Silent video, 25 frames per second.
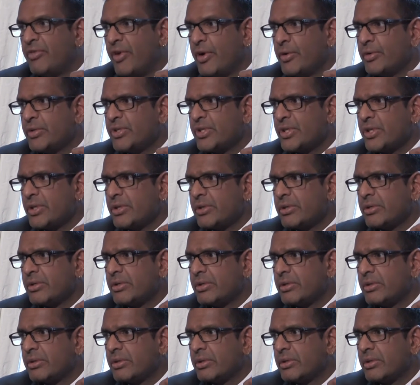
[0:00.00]
vote.
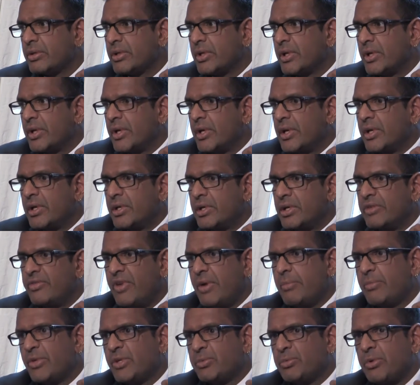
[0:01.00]

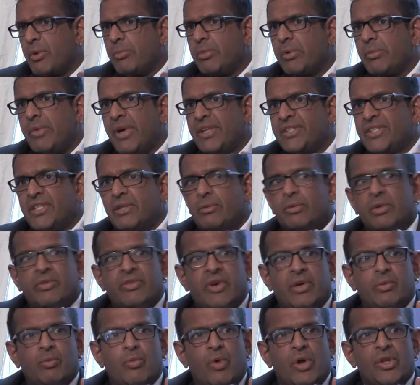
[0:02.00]
November's problematic. We've
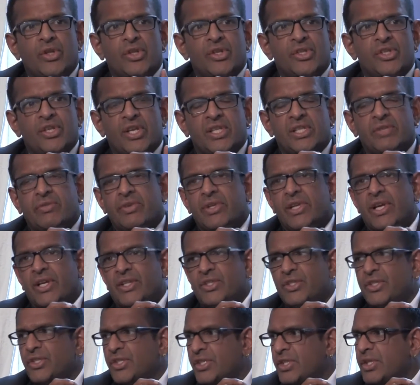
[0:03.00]
had one set of
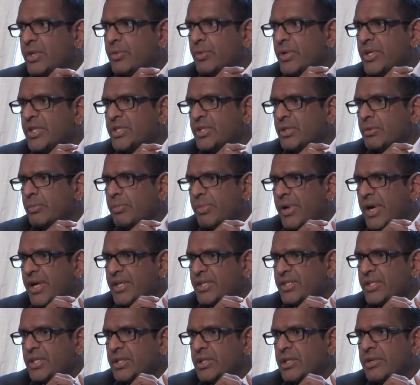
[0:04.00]
elections in the recent
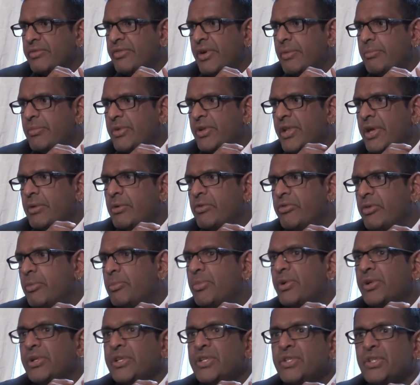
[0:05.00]
past in November. They were for
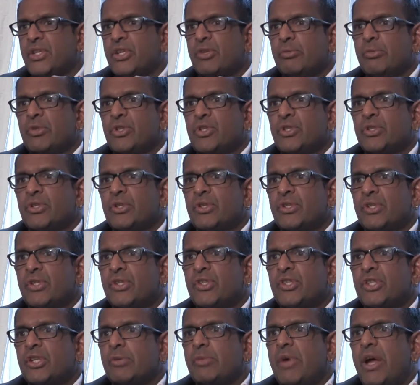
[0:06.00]
police commissioners,
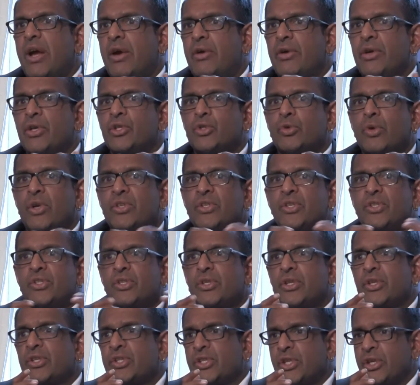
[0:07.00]
and some areas
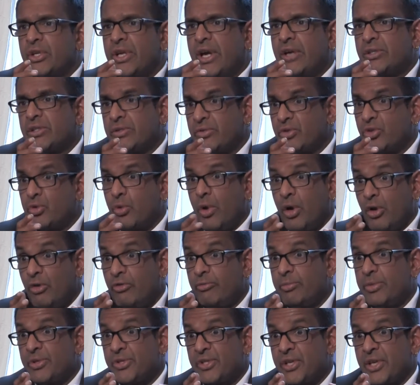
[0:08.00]
registered a turnout of
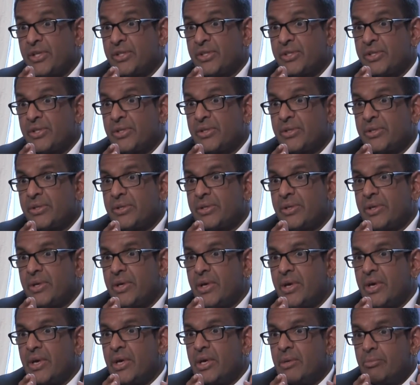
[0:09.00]
12%.
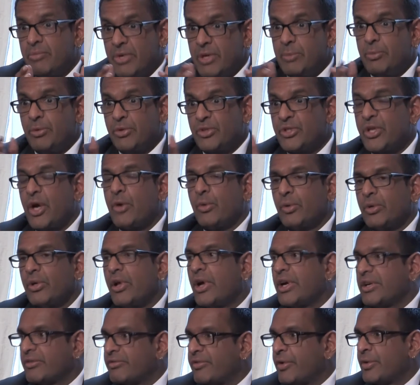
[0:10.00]
People don't
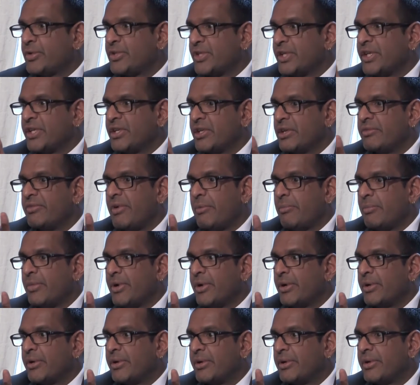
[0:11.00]
like voting in November.